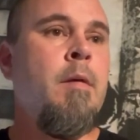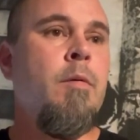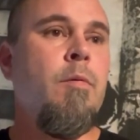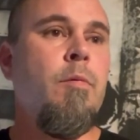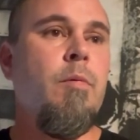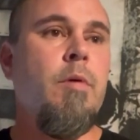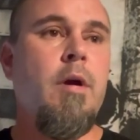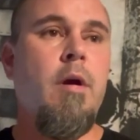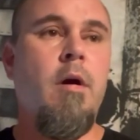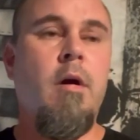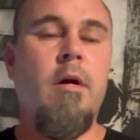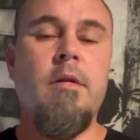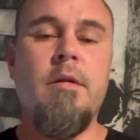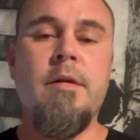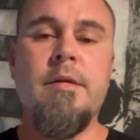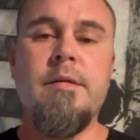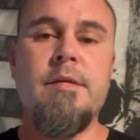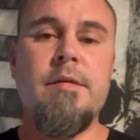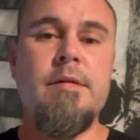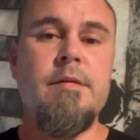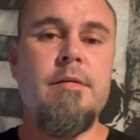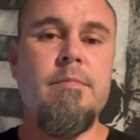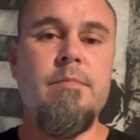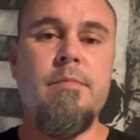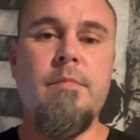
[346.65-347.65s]

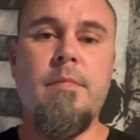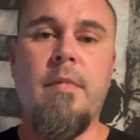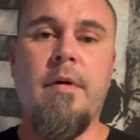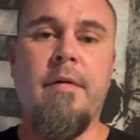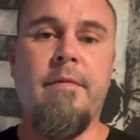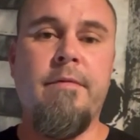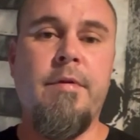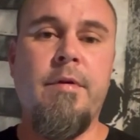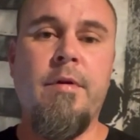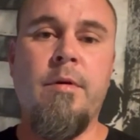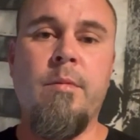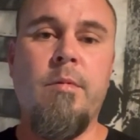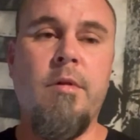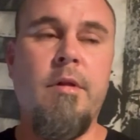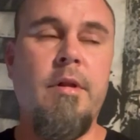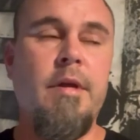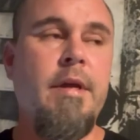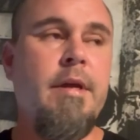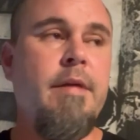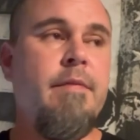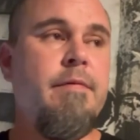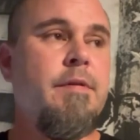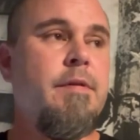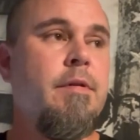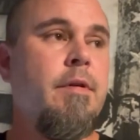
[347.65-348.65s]
regardless of your
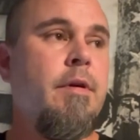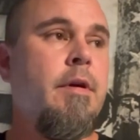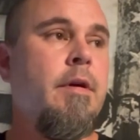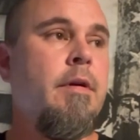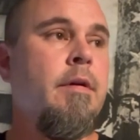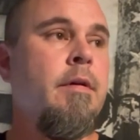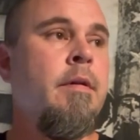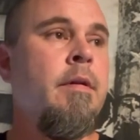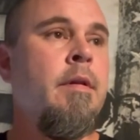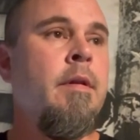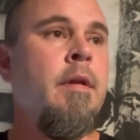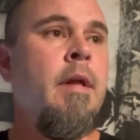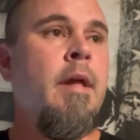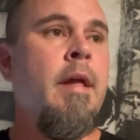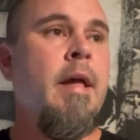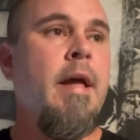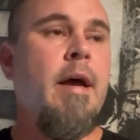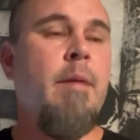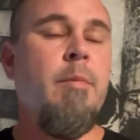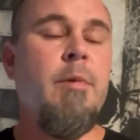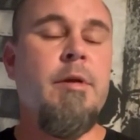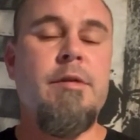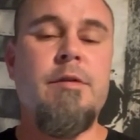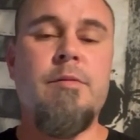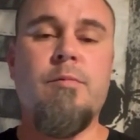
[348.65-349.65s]
beliefs or how
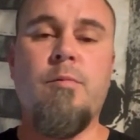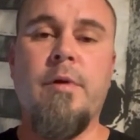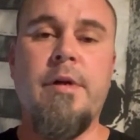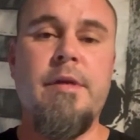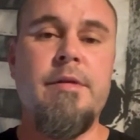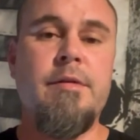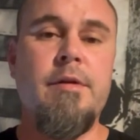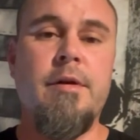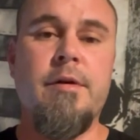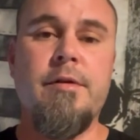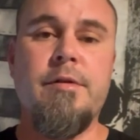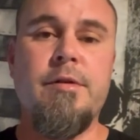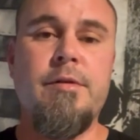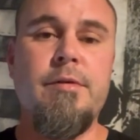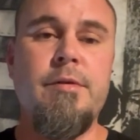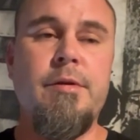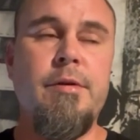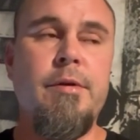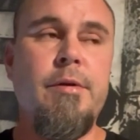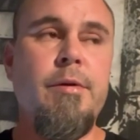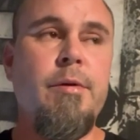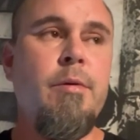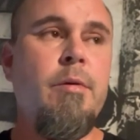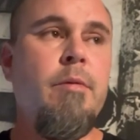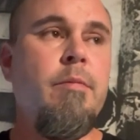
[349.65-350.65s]
much research you
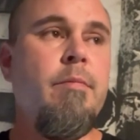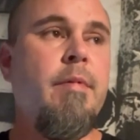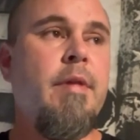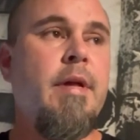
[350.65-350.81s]
do.